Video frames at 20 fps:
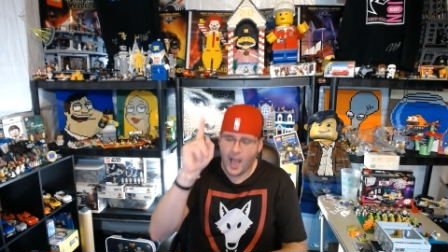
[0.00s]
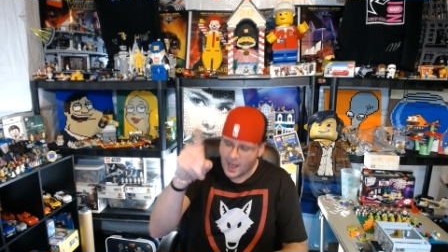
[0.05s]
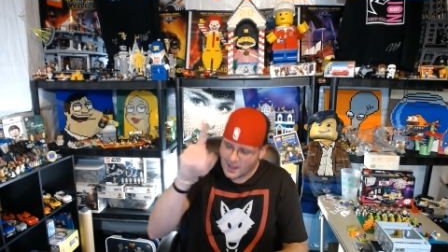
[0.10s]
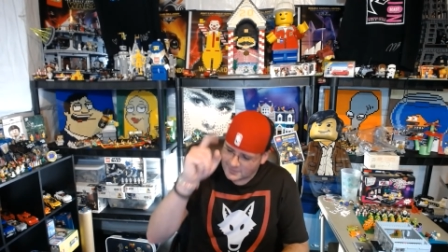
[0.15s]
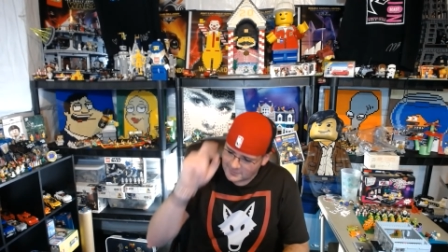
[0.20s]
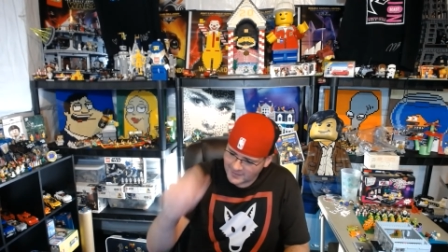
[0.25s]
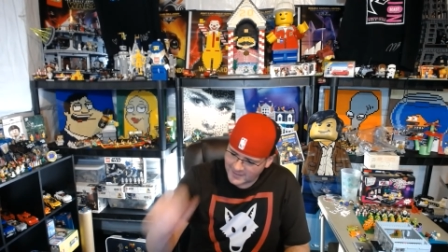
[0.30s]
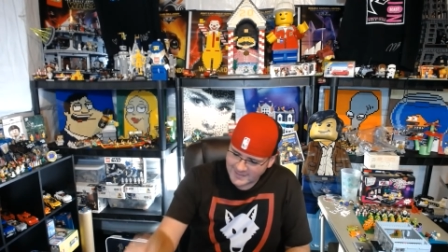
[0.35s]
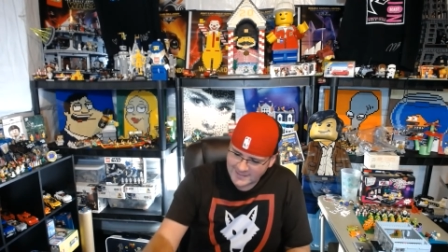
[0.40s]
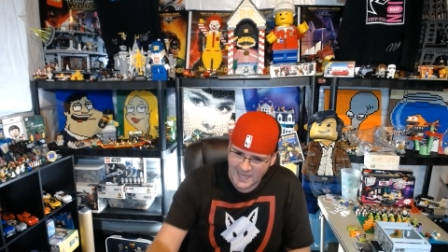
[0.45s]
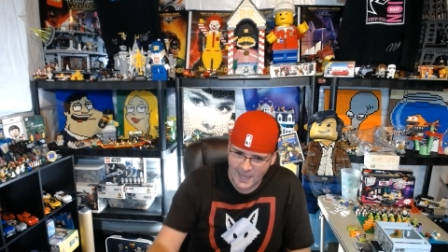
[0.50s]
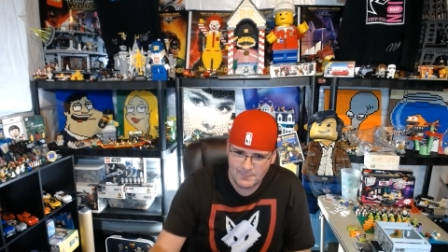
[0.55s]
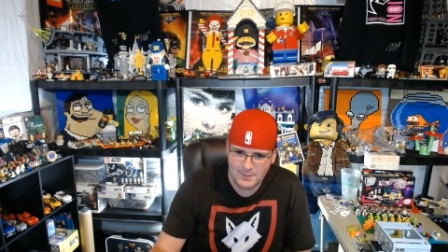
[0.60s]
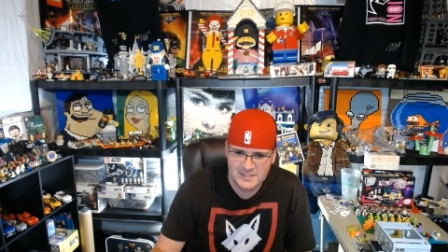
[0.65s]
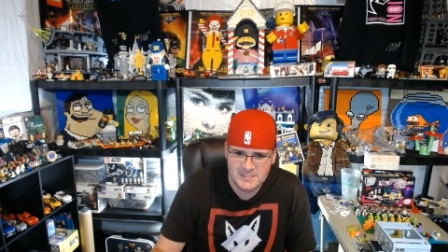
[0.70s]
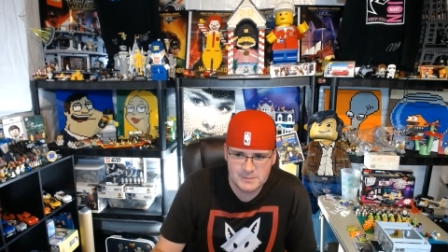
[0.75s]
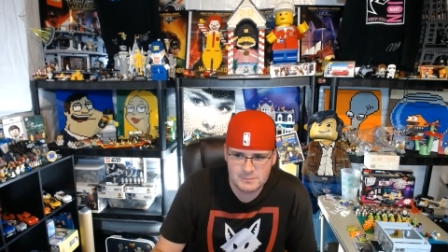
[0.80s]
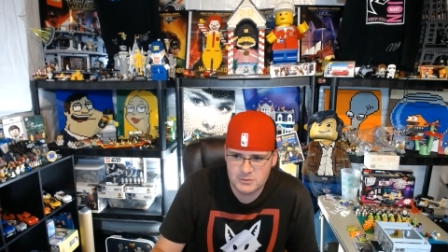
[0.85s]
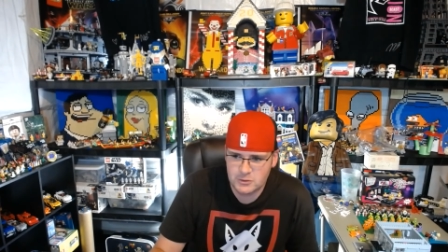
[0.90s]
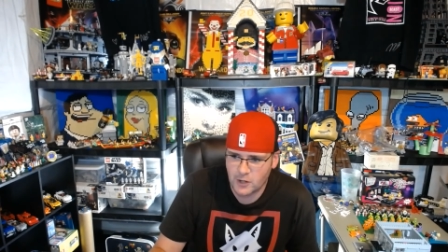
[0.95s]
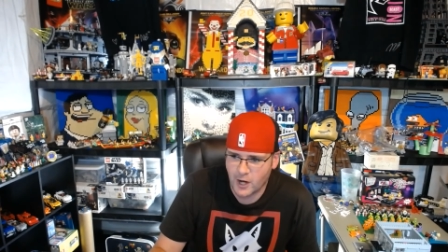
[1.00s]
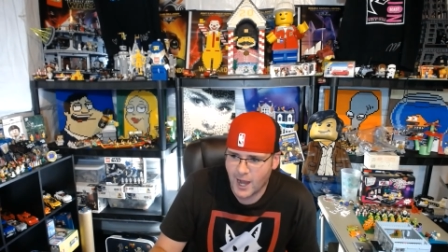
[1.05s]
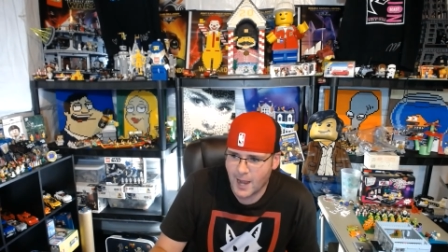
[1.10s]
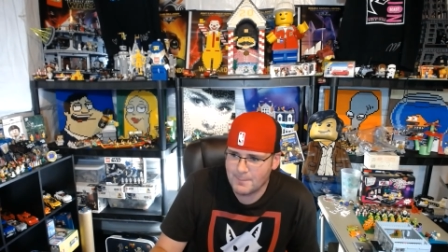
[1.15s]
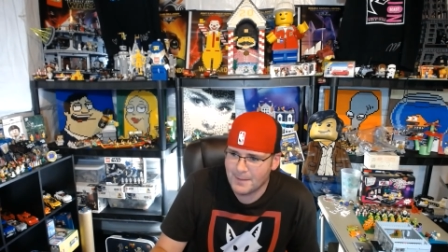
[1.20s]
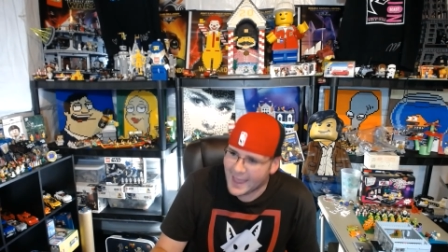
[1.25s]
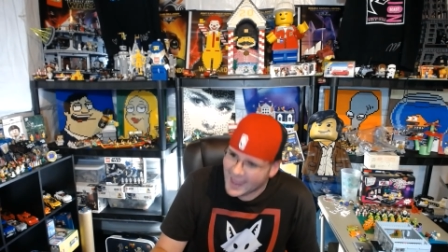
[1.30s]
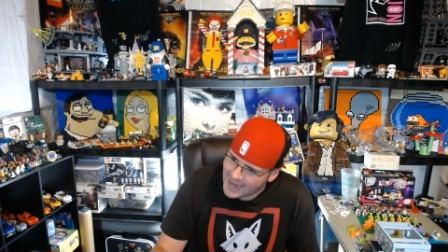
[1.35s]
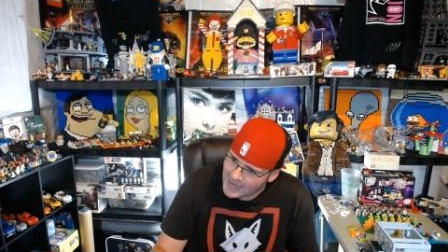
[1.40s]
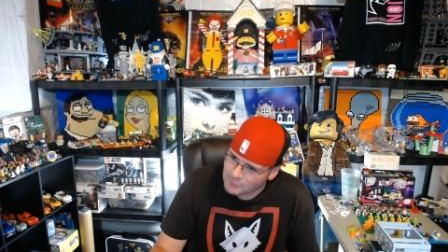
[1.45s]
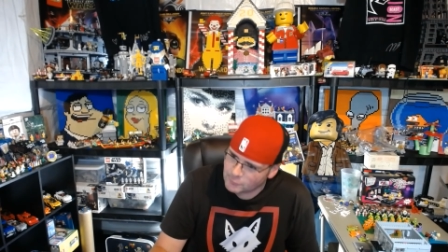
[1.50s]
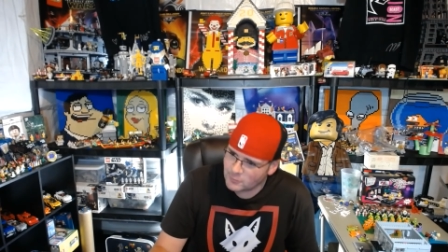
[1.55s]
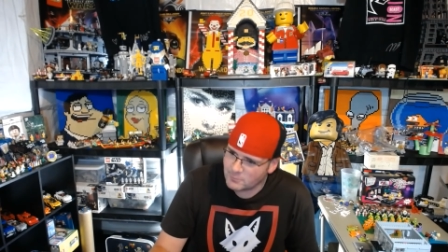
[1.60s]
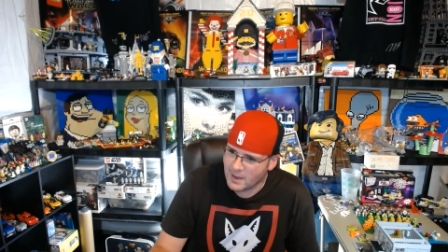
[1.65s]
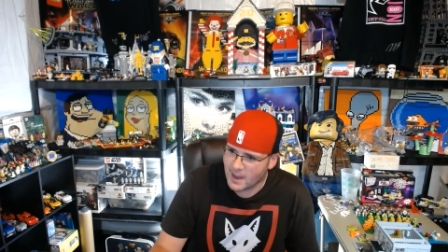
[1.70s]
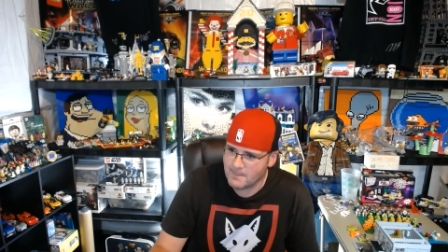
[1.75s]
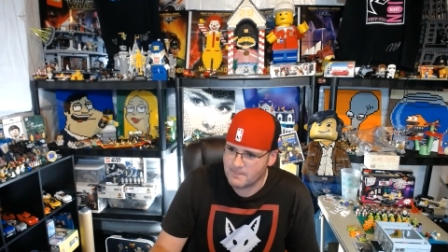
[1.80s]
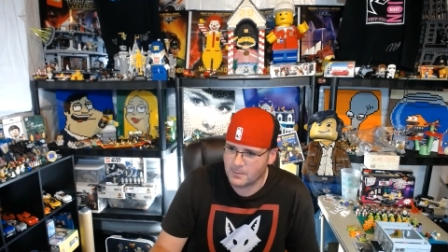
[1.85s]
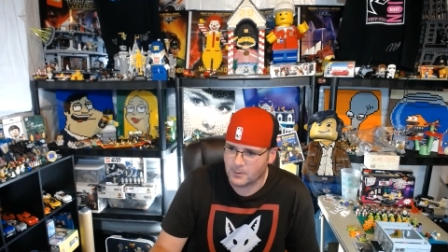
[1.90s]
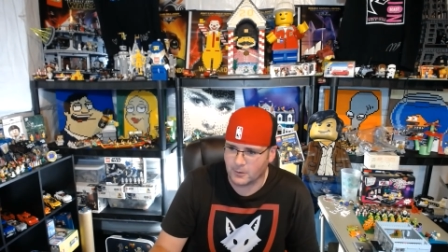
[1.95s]
Like, comment, subscribe, and
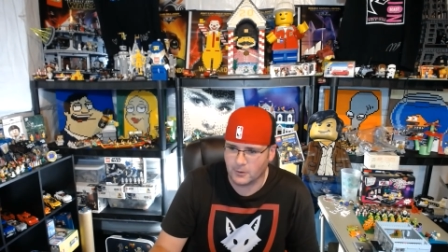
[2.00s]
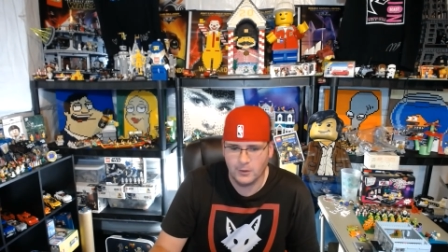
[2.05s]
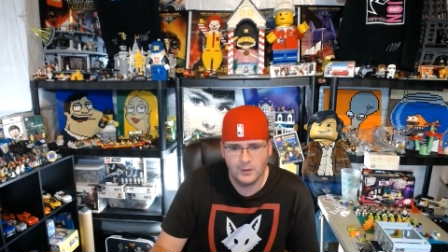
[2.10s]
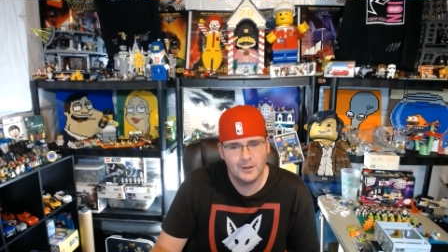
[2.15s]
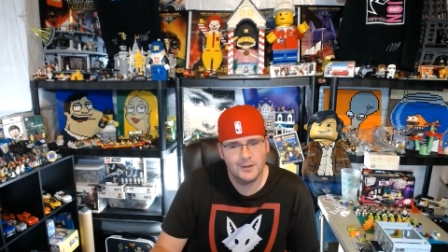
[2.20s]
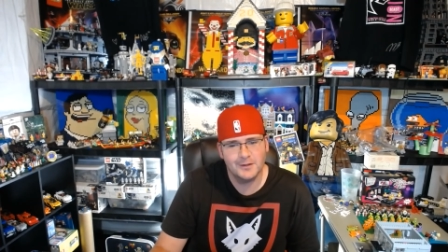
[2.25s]
remember,